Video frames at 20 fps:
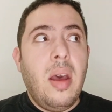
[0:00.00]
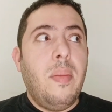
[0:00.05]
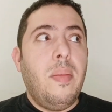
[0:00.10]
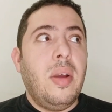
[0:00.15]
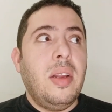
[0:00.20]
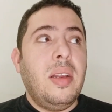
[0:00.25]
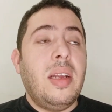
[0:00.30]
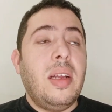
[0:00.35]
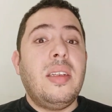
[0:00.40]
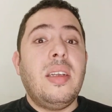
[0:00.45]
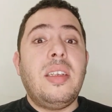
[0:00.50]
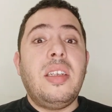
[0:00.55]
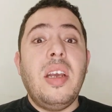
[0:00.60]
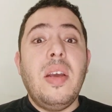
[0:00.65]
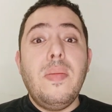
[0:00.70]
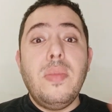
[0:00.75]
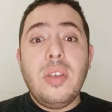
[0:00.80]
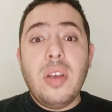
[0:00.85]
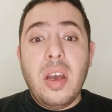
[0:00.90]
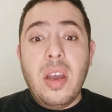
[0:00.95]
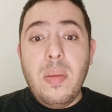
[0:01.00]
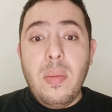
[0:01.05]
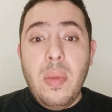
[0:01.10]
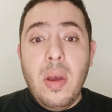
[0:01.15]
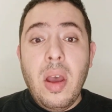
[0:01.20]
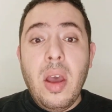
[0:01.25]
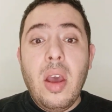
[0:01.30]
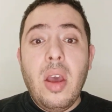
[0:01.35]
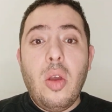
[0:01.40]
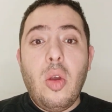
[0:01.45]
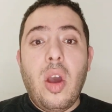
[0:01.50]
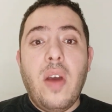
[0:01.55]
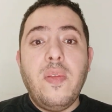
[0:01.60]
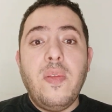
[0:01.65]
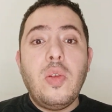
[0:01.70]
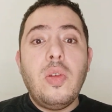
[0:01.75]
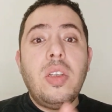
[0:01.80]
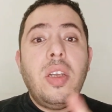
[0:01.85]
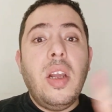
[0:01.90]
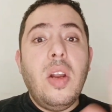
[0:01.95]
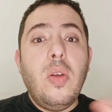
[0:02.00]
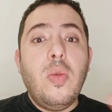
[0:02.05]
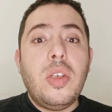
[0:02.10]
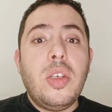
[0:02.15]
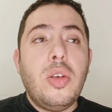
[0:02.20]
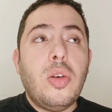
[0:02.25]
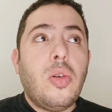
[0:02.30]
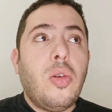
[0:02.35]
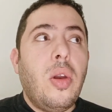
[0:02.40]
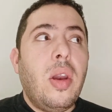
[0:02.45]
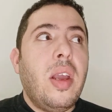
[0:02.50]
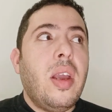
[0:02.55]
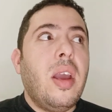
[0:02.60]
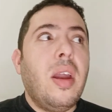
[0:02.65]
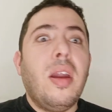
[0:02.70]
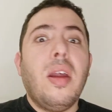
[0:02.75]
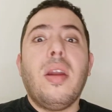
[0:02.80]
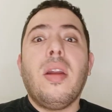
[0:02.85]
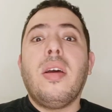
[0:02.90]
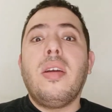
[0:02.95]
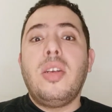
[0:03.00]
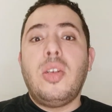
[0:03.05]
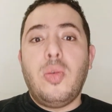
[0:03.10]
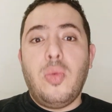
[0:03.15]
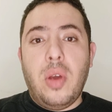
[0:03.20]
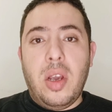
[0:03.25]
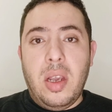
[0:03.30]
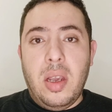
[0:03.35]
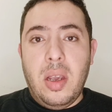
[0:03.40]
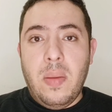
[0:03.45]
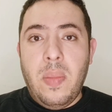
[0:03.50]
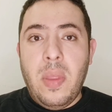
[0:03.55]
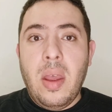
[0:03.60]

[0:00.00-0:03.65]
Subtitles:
but at the same time, you have to deal with your colleague in a nice way.